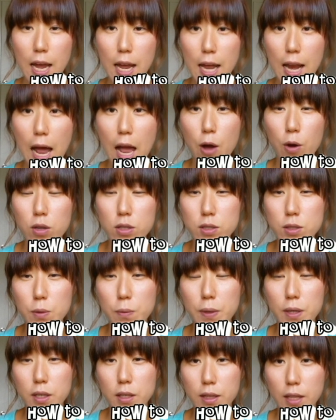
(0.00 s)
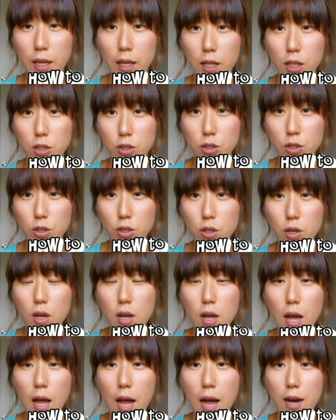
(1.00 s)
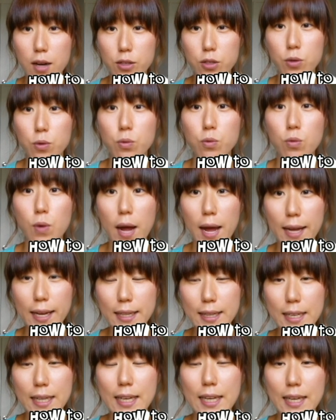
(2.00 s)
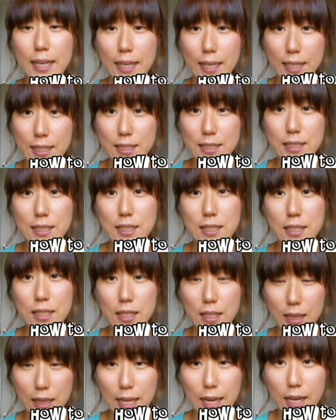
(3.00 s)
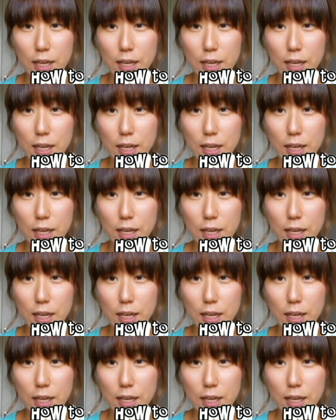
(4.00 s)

And I also wanna tell you how to write each